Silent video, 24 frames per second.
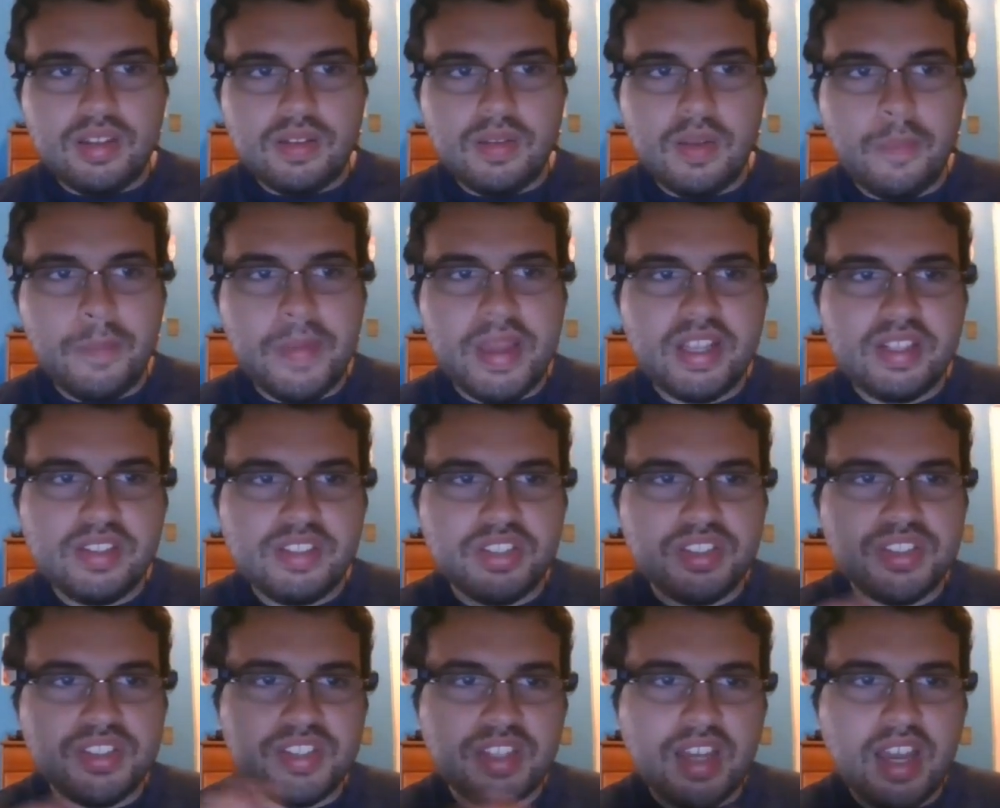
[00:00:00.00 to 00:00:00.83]
They make
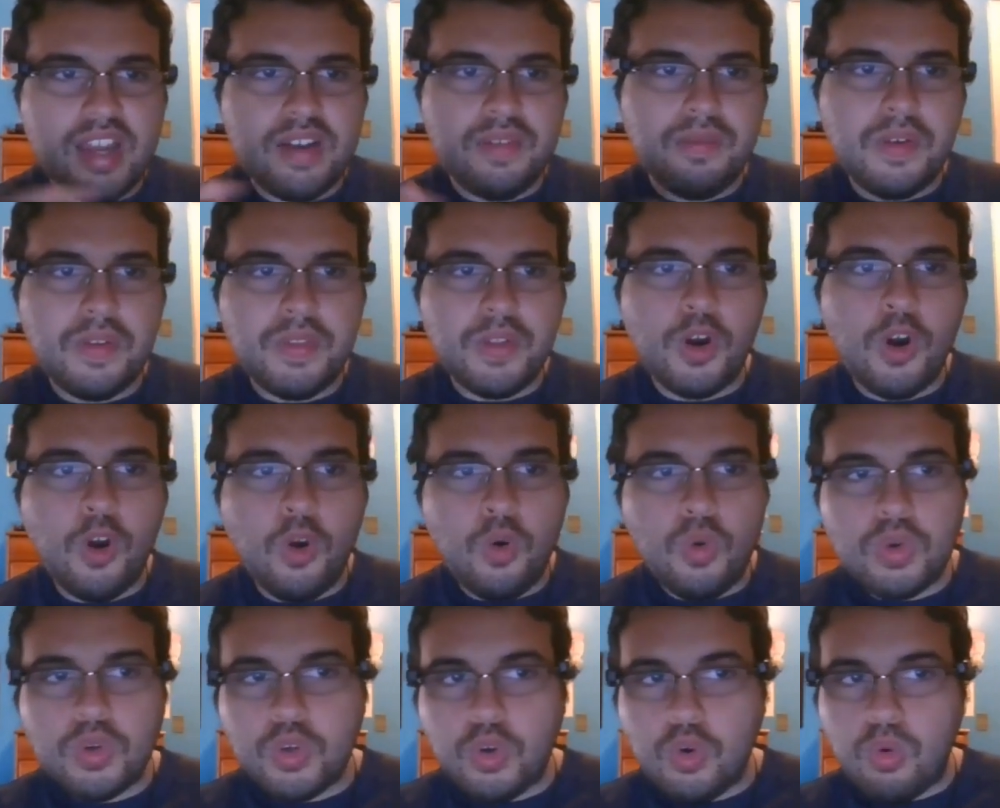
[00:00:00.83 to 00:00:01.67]
the design for their
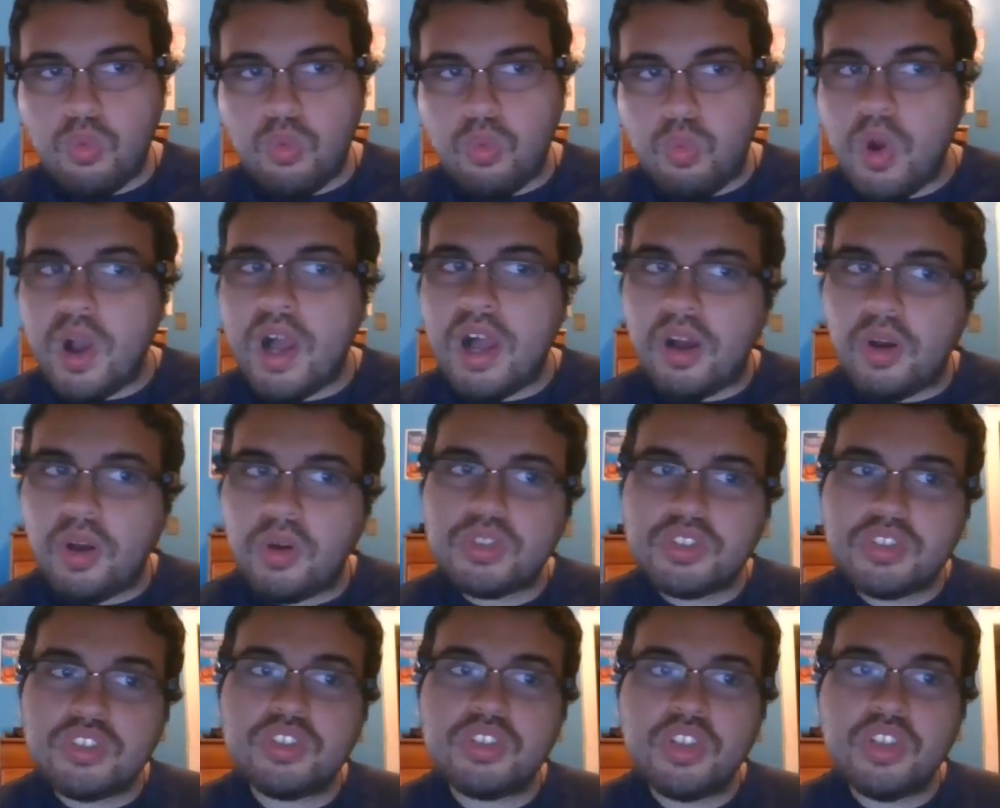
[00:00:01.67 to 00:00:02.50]
own
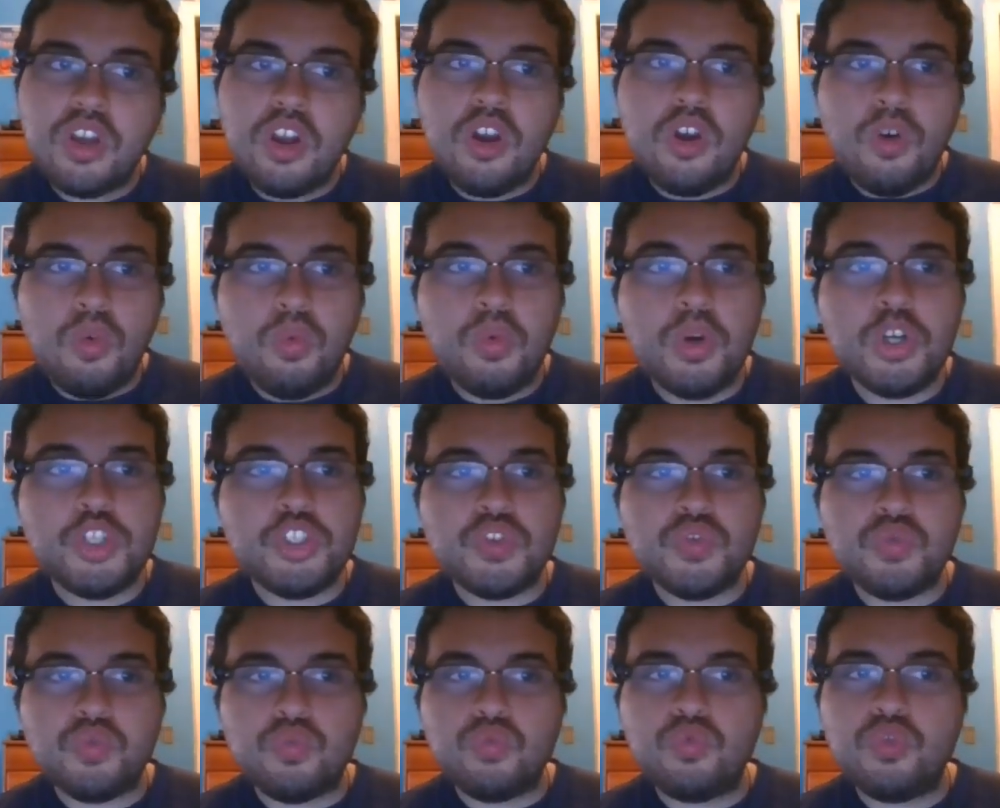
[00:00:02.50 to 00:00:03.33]
quilts, which
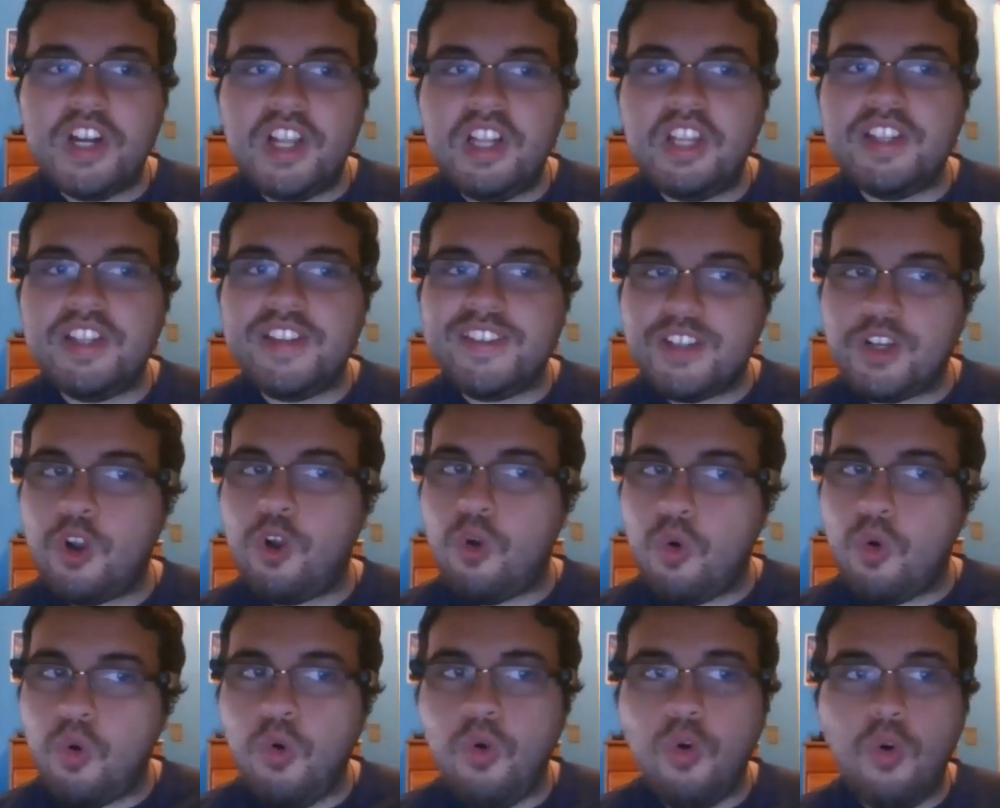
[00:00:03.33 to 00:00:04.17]
is really
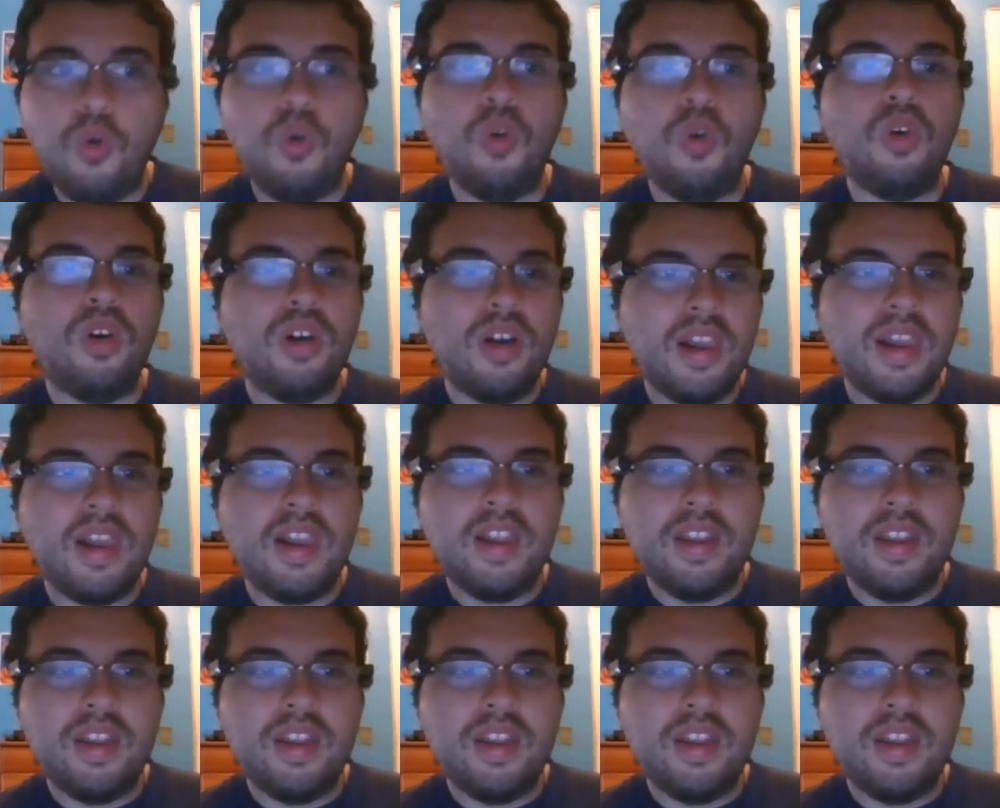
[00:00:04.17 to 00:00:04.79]
cool.